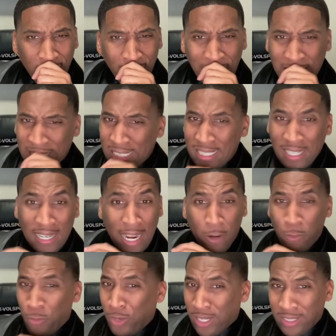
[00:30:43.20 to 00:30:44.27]
We sitting there like,
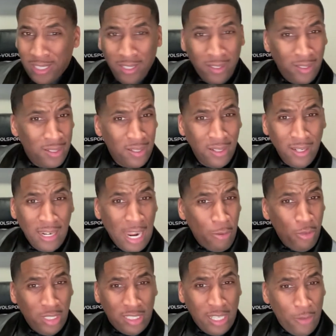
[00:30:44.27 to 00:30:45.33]
what? Like,
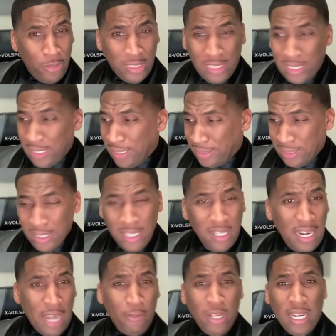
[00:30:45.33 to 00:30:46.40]
what's up with this?
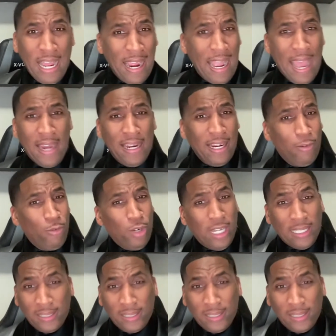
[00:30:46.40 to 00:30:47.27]
Like, we like, how that?